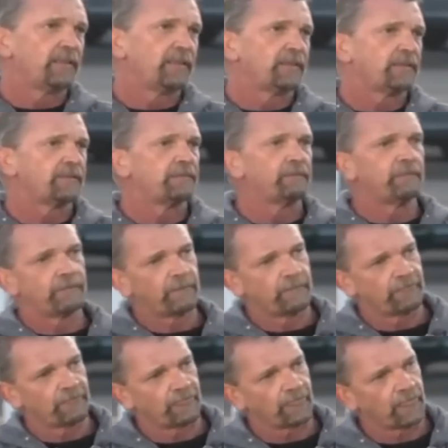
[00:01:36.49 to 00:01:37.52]
What do you want to
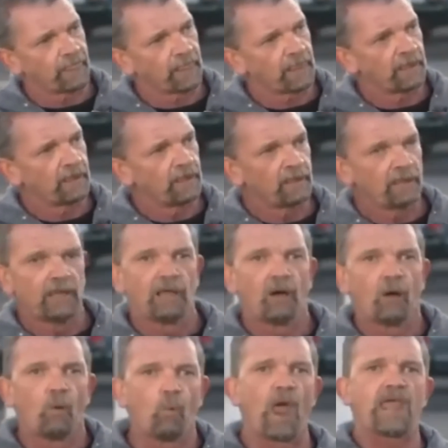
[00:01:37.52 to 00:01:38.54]
tell other restaurant
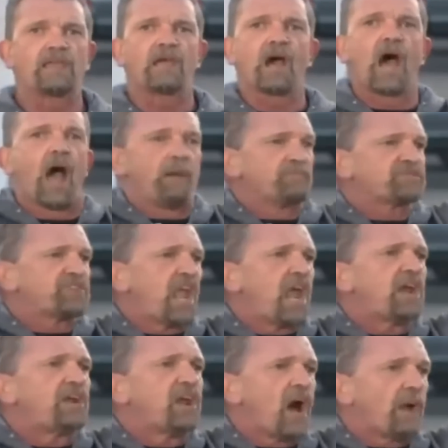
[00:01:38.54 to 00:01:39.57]
owners who wake up,
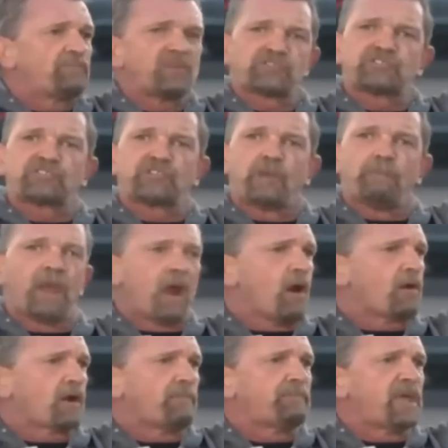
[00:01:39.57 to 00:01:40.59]
stand up? This is
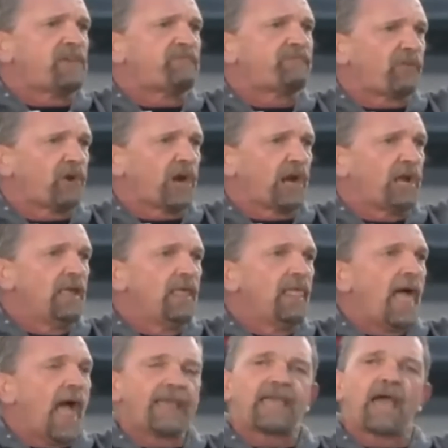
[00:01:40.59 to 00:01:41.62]
America. Be free.
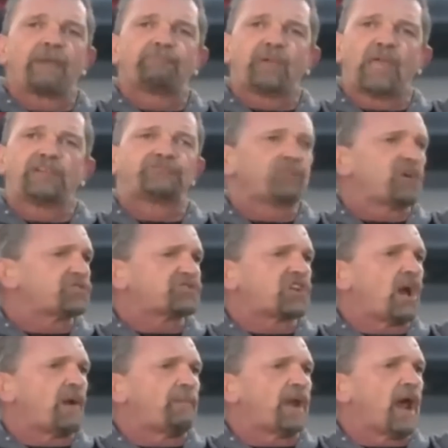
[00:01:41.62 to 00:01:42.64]
I got
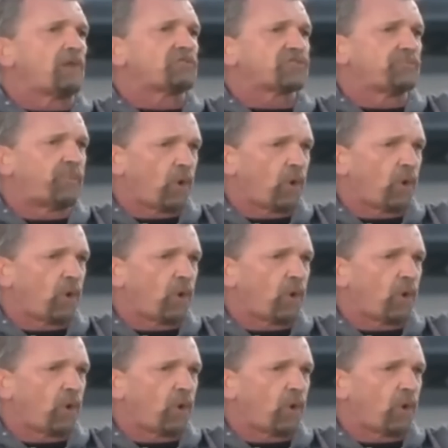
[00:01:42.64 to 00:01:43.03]
patriots coming out